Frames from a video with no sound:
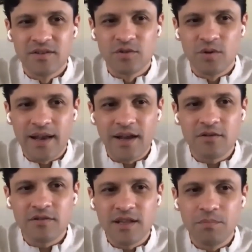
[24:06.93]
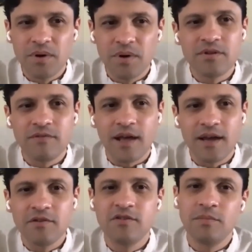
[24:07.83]
So I like to say the purpose of
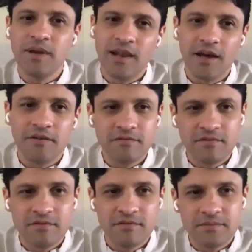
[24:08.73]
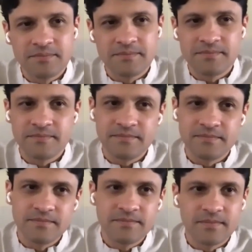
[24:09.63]
life is to be alive.
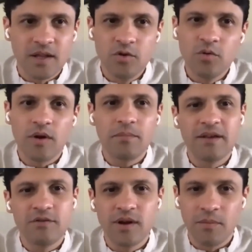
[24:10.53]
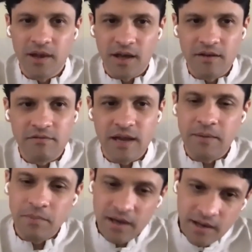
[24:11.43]
Do what makes you come alive
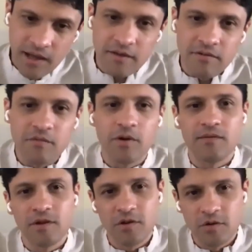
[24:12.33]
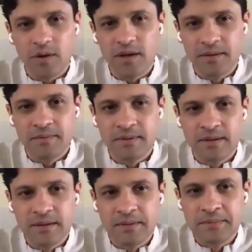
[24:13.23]
and be alive in whatever you're doing.
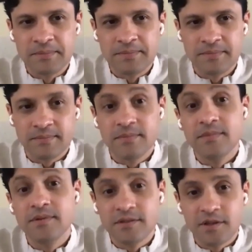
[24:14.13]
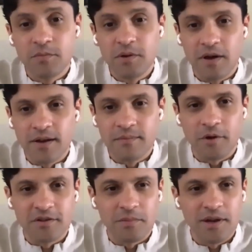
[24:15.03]
This could be one
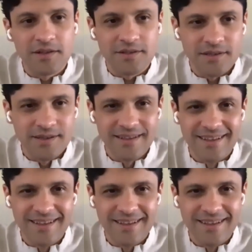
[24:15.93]
possible answer.